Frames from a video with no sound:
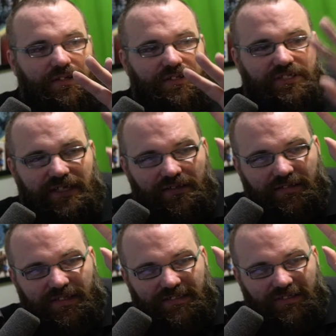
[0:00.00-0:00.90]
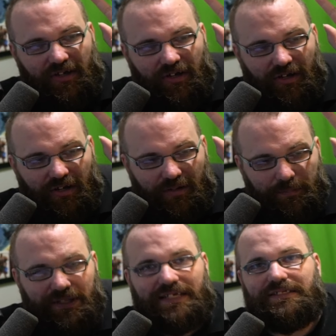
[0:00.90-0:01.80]
they're selling this on
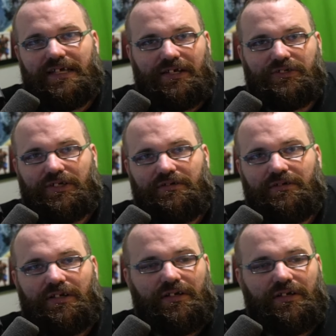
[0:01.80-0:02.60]
PlayStation.